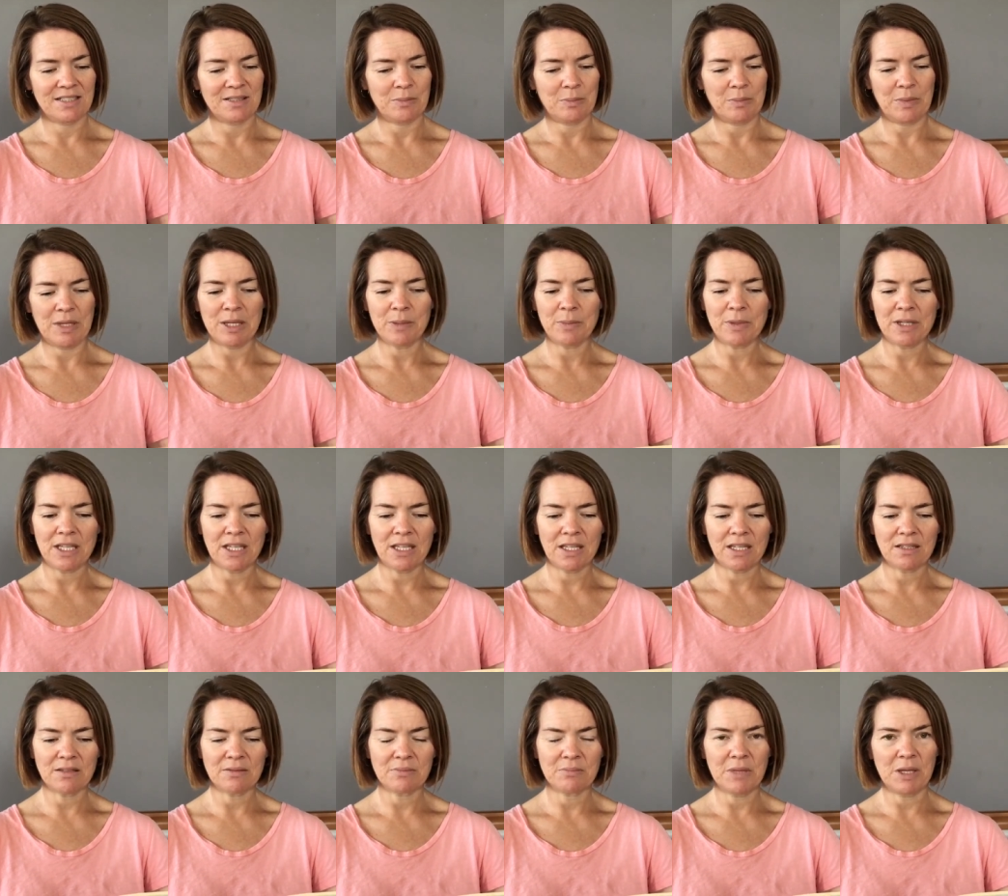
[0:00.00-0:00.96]

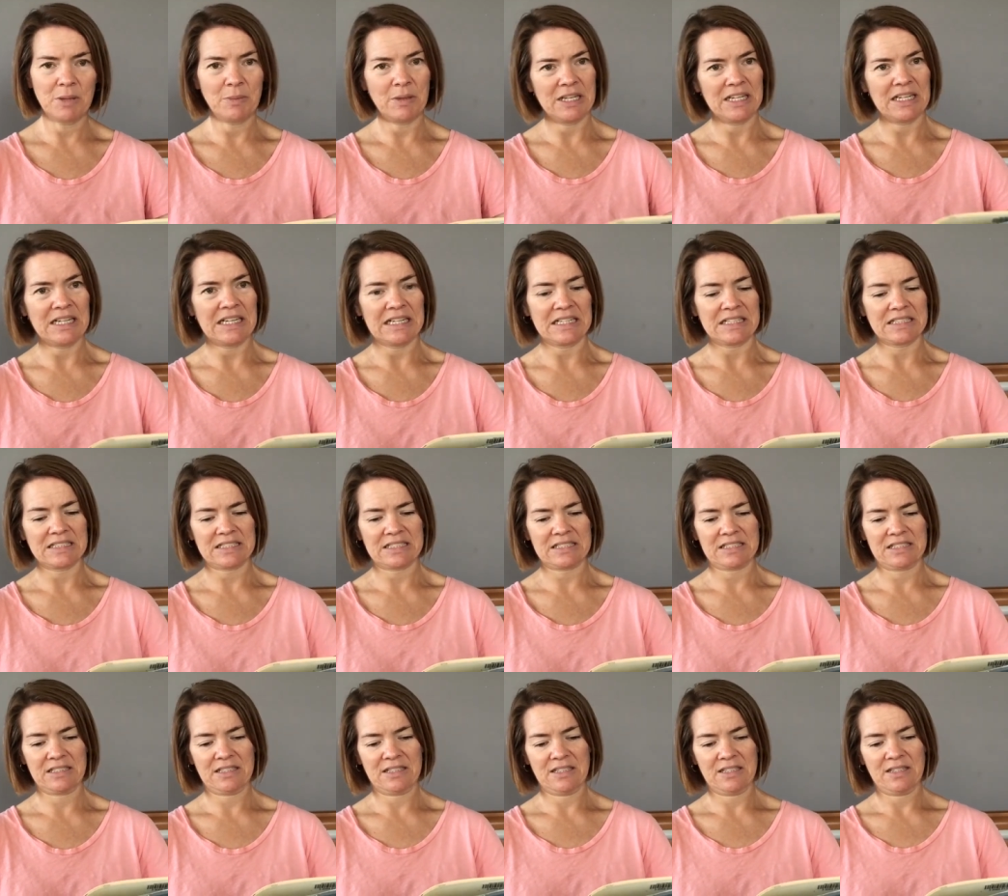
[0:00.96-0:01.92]
Maybe, maybe not.
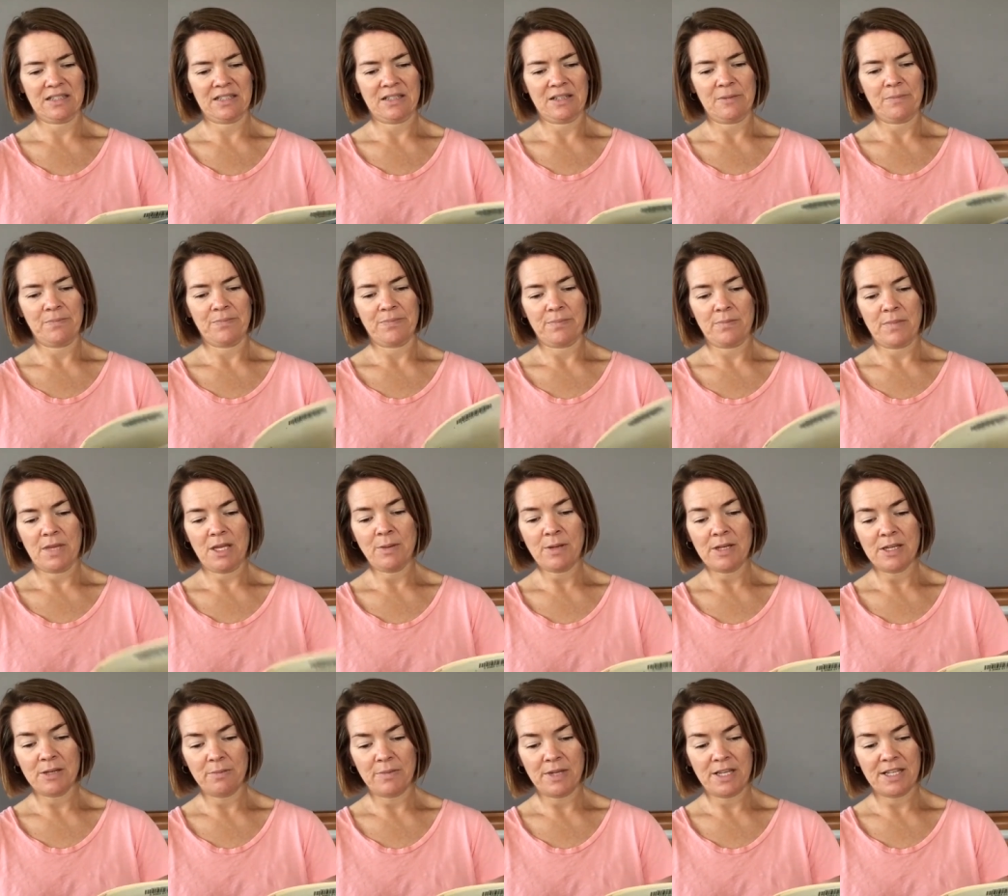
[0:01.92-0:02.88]

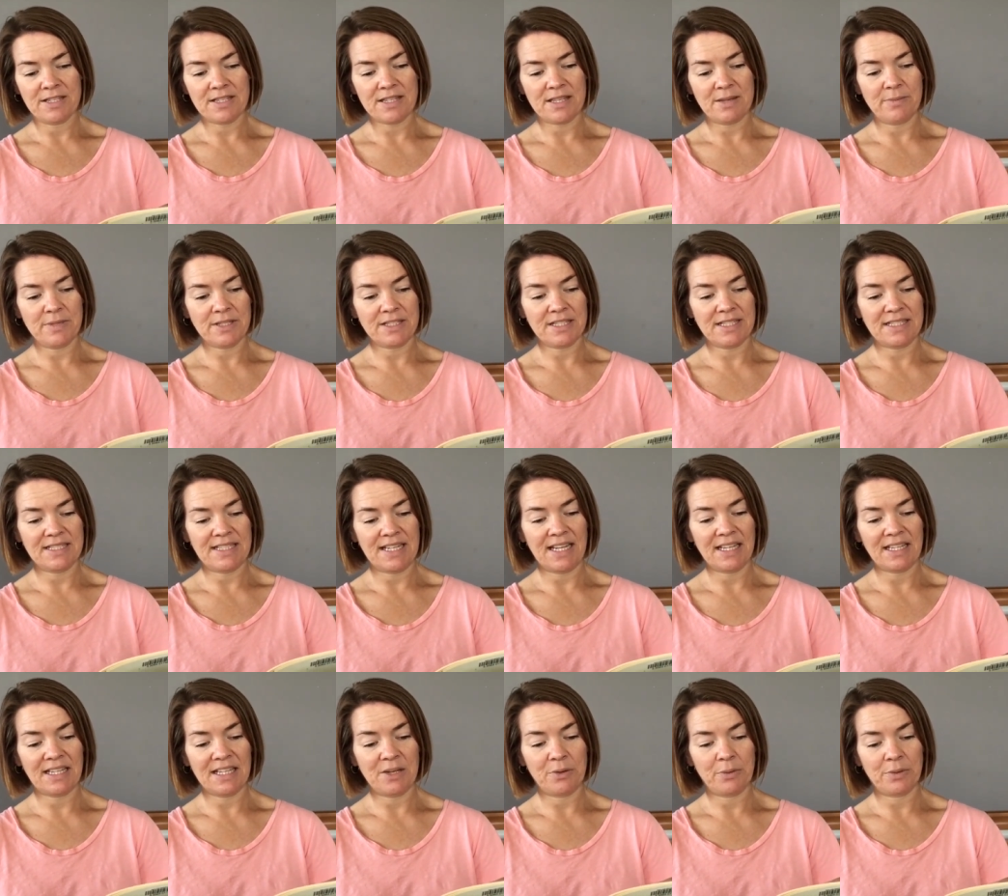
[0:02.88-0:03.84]
Maybe it means that Mrs.
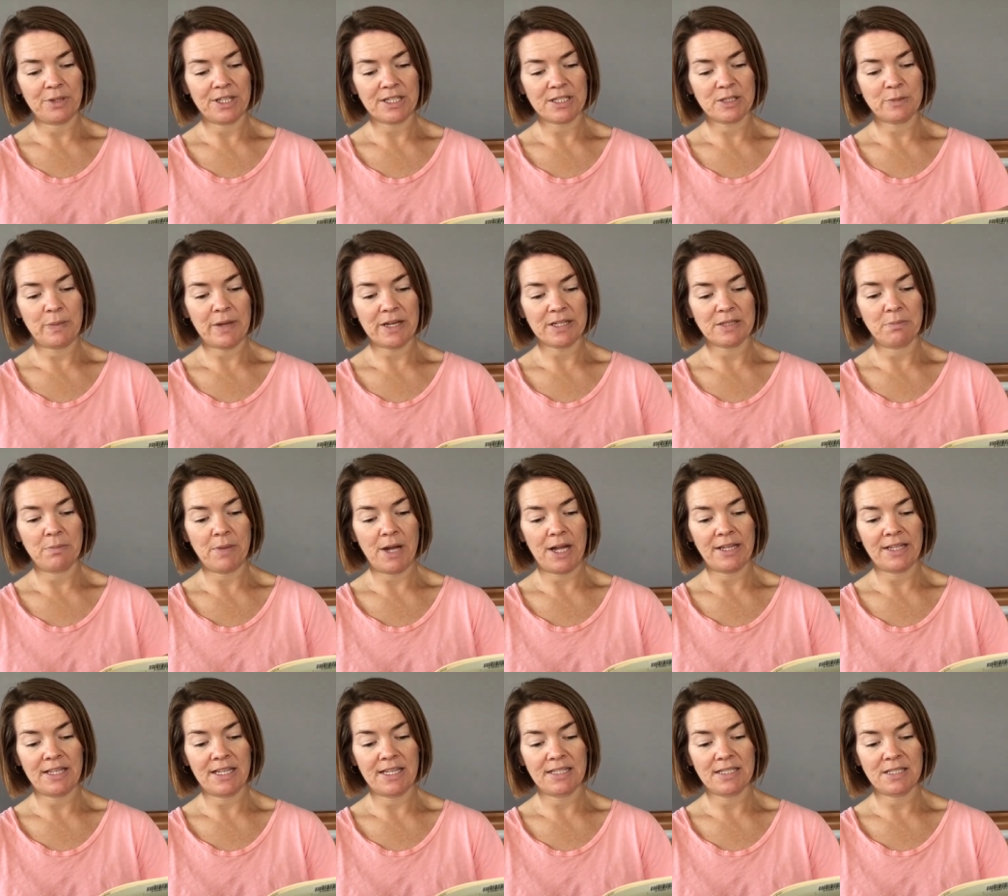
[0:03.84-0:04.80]
Daly will expect
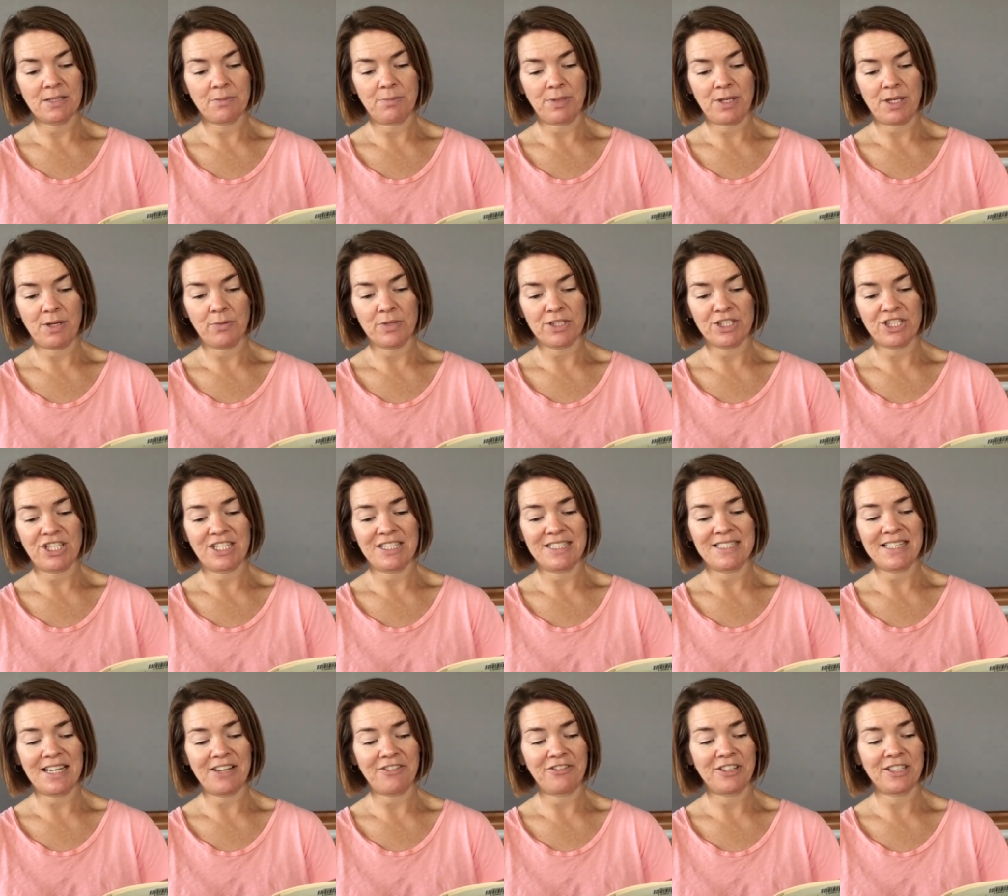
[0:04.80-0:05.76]
Molly to be what she
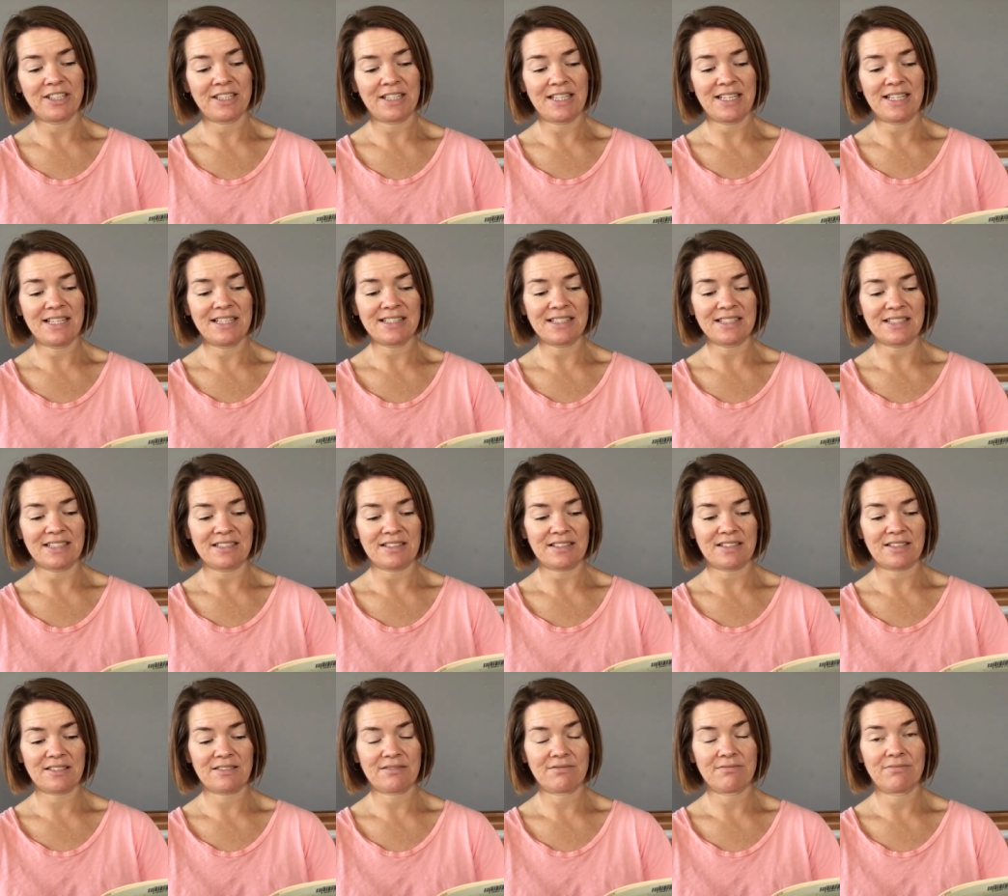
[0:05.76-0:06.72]
definitely
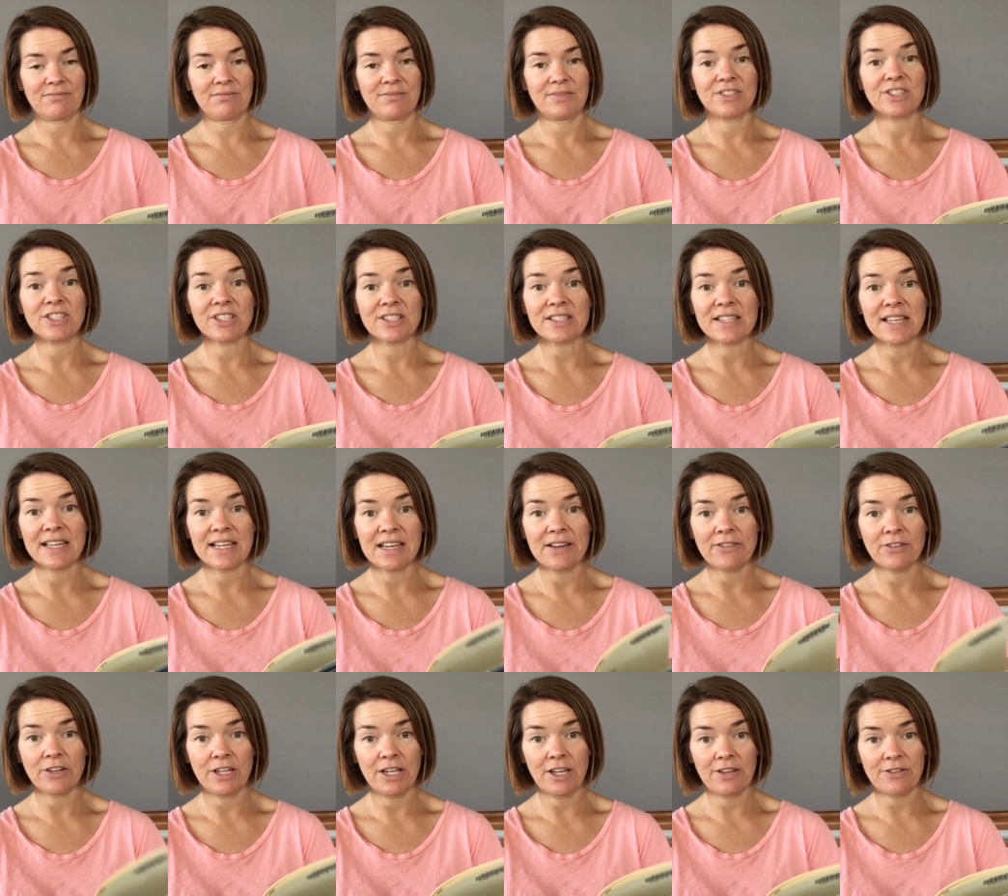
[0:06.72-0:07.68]
isn't, just like
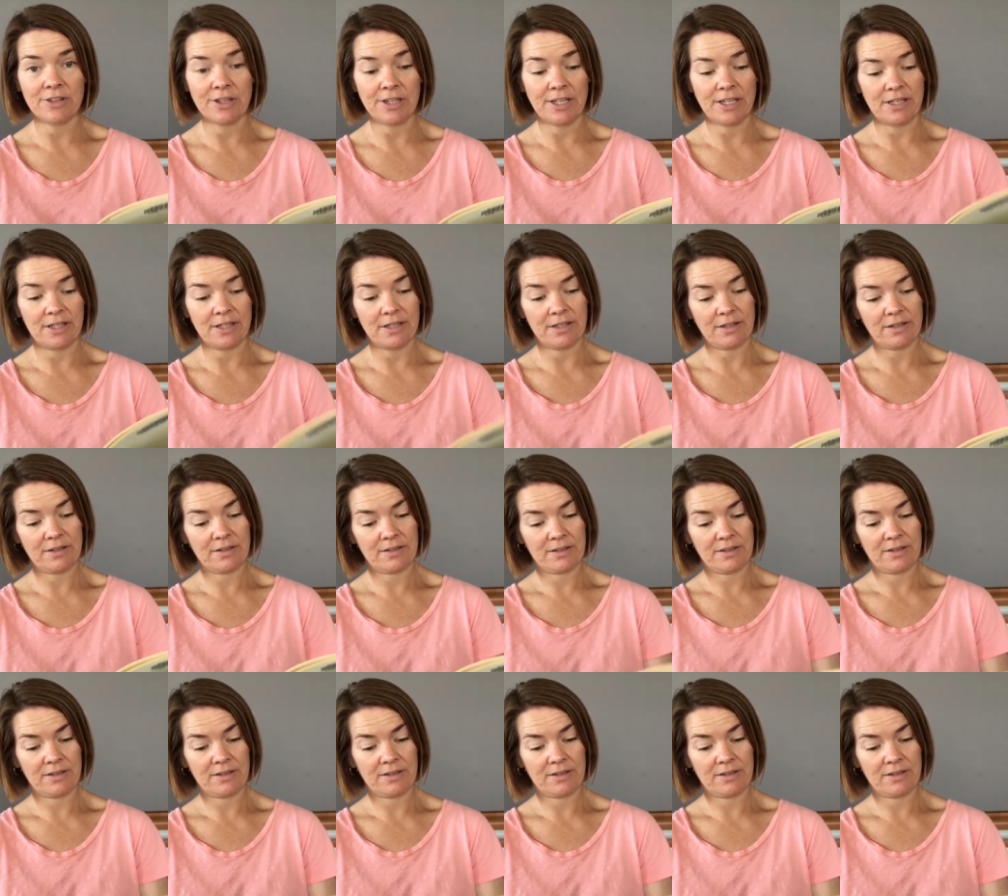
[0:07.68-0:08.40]
every other kid.